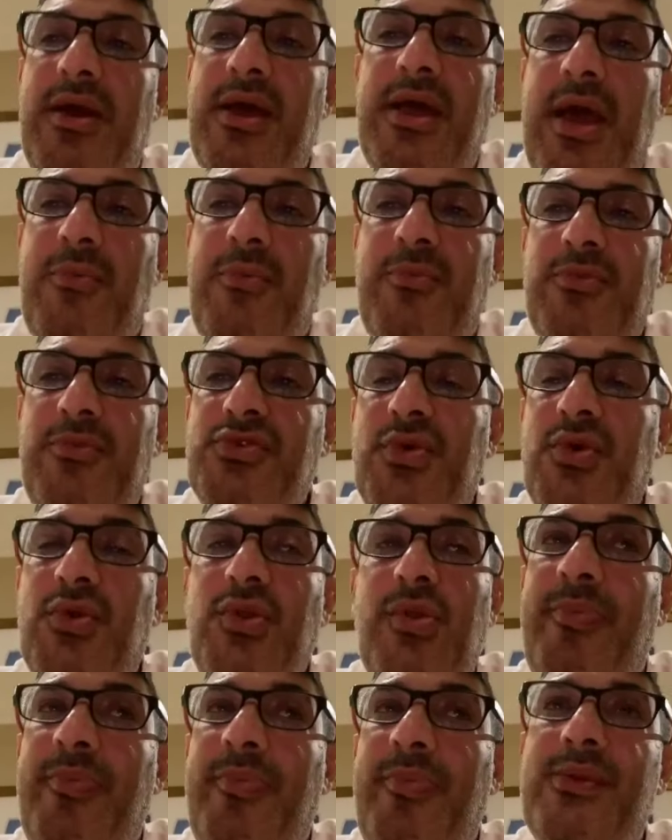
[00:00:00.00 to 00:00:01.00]
and we
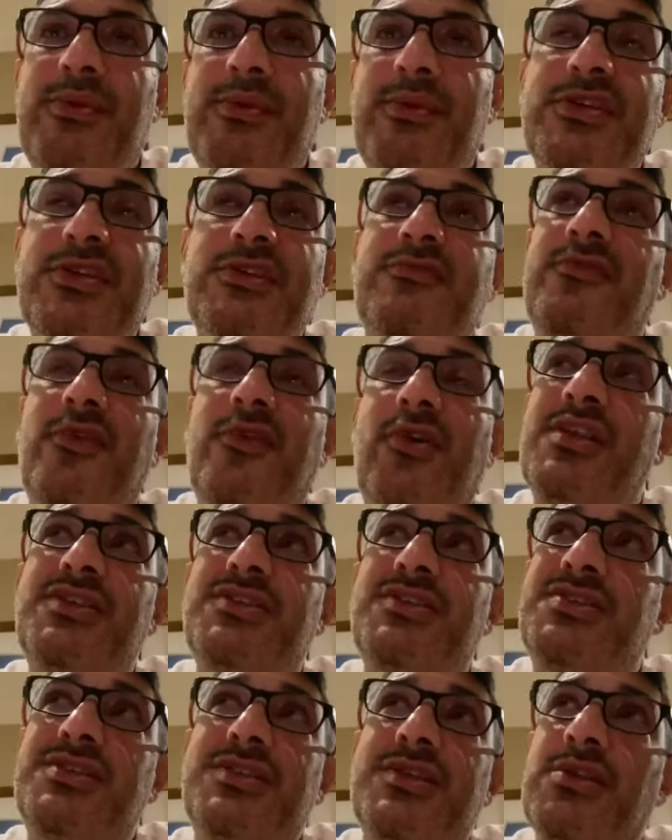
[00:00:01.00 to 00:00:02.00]
scored the penalty. So it's fine.